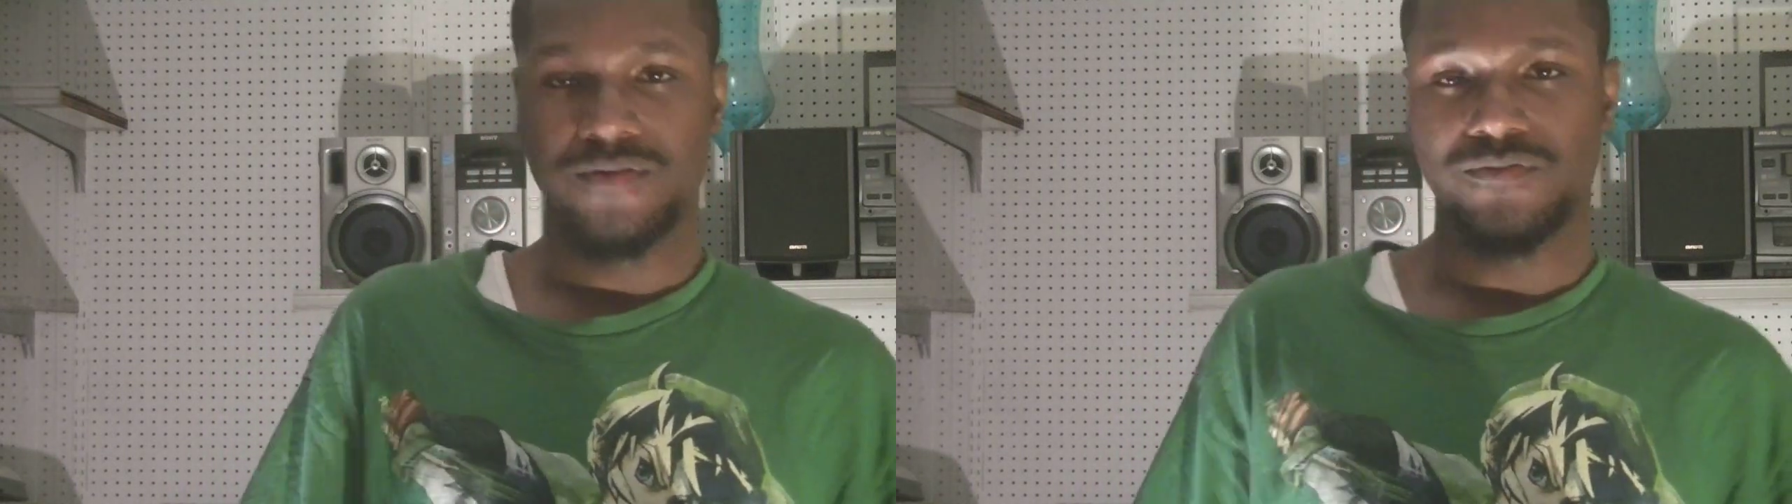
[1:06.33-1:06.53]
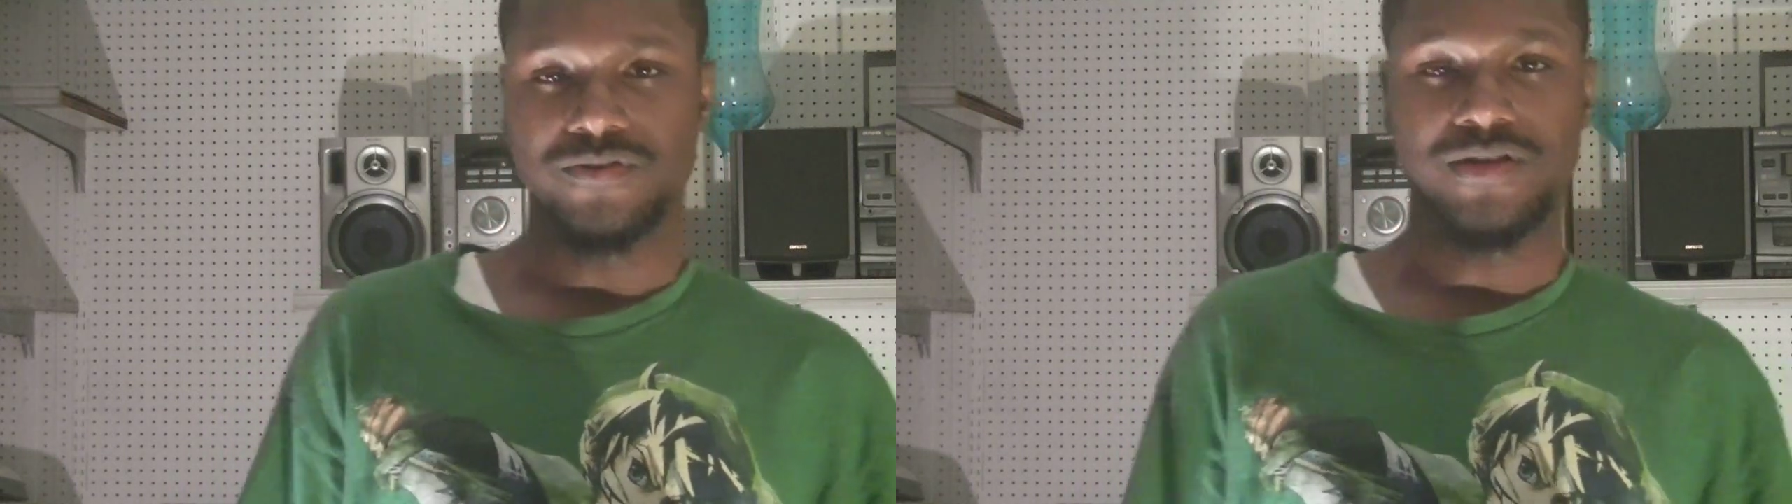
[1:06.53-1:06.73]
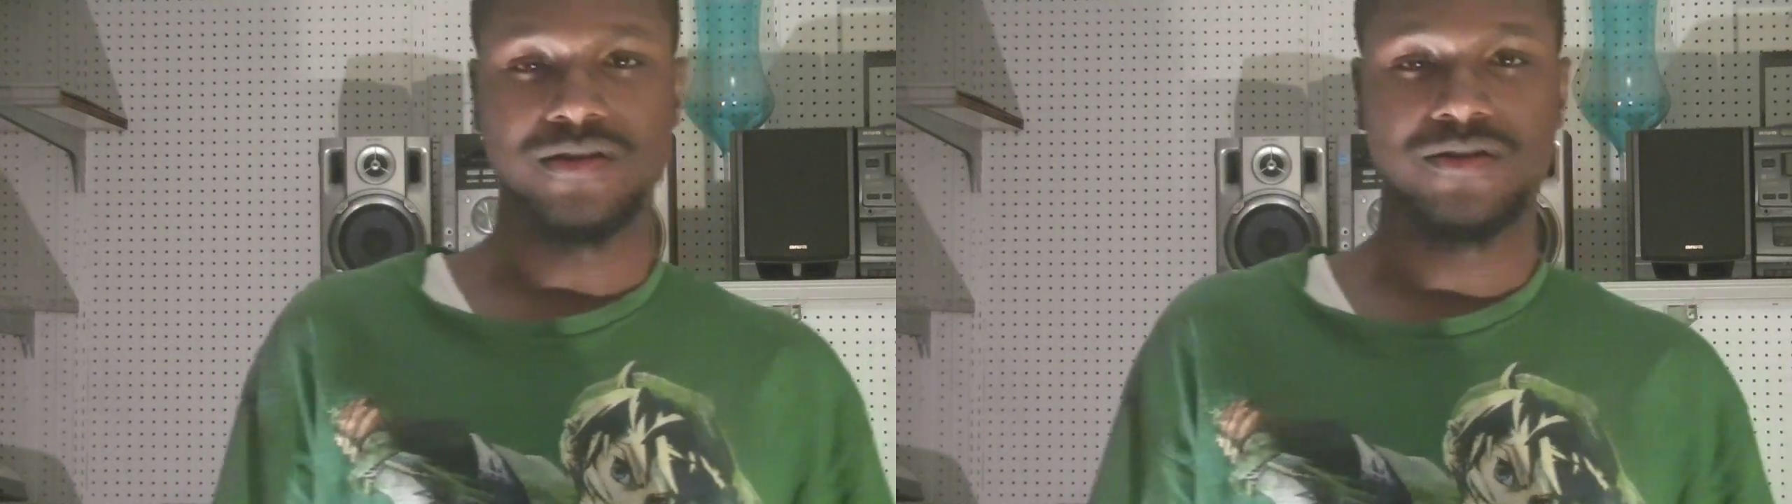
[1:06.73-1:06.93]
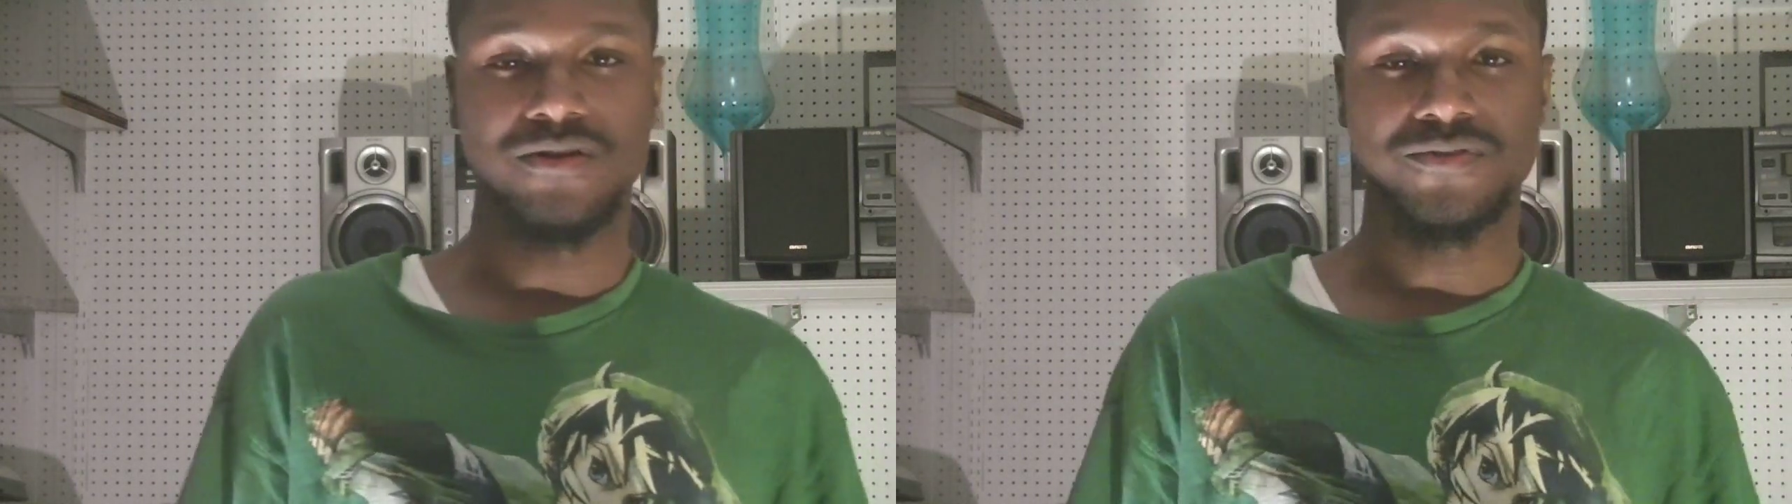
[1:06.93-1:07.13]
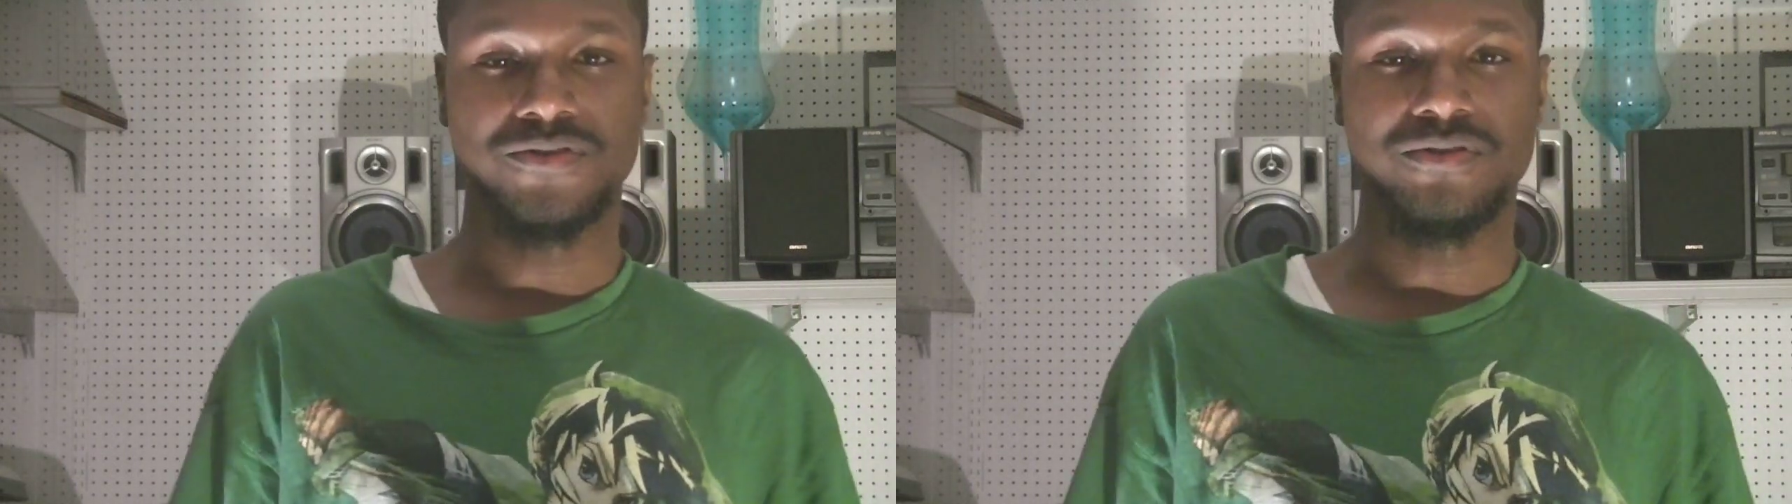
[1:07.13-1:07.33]
from the
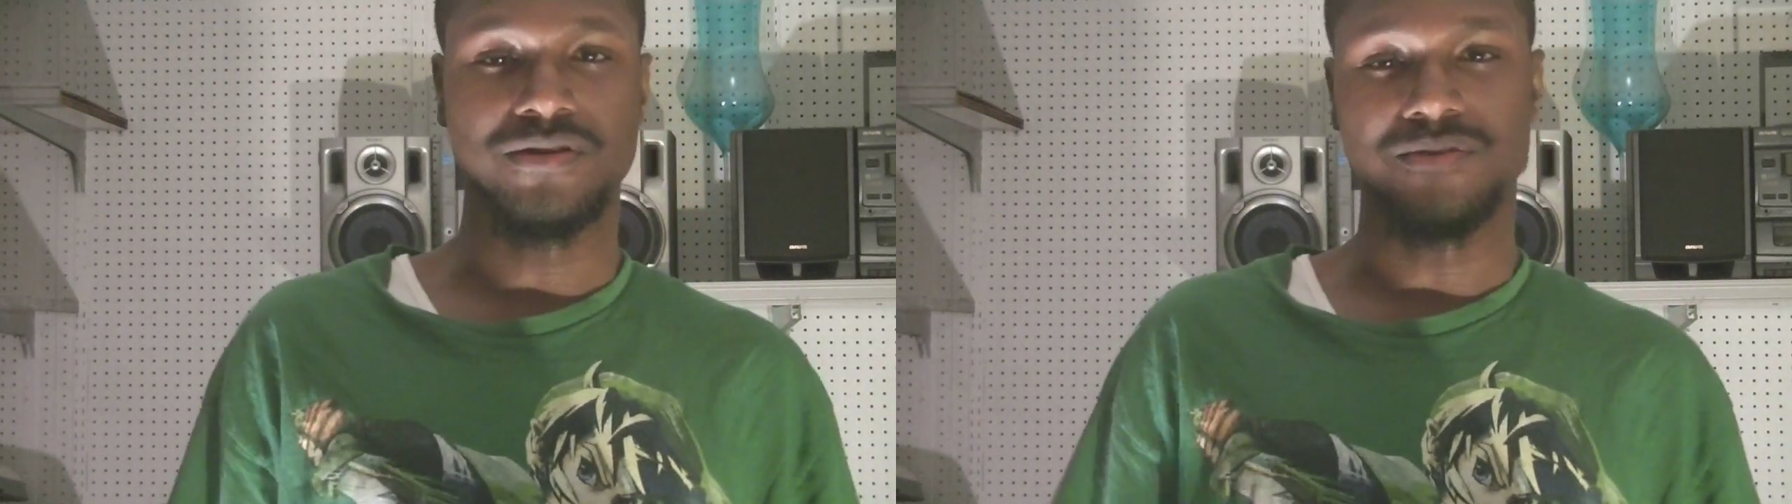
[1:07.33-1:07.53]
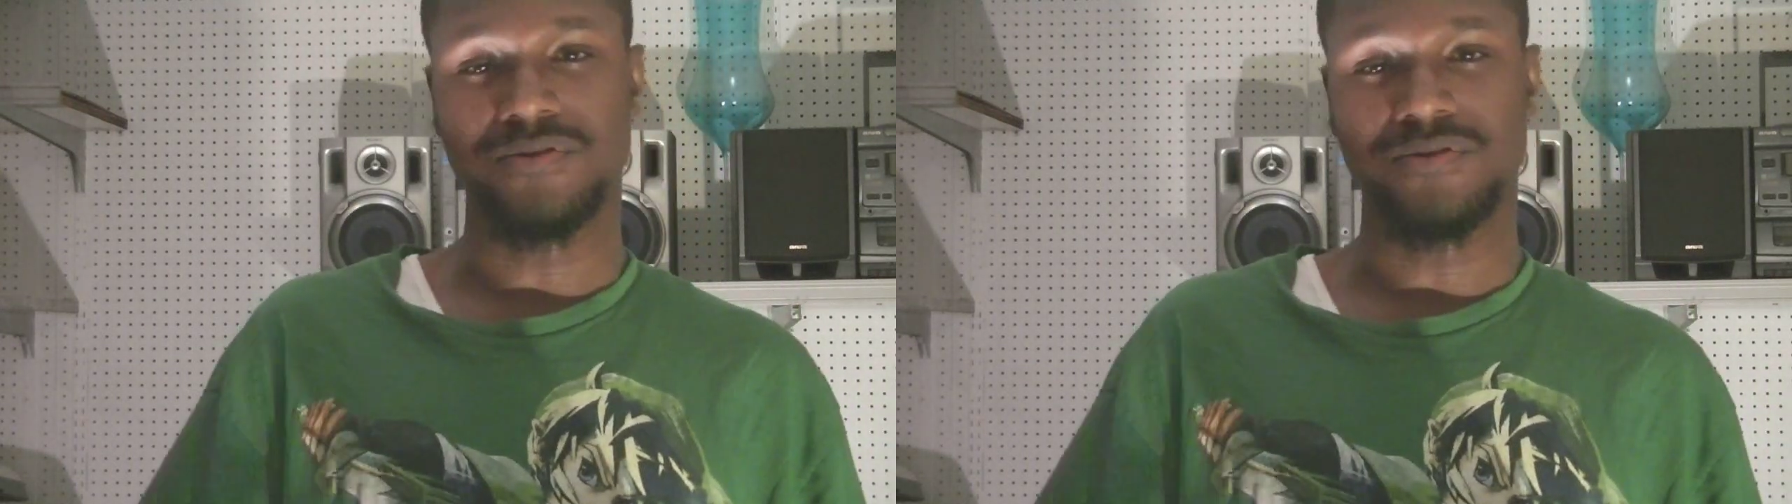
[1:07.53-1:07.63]
kickoff show, and then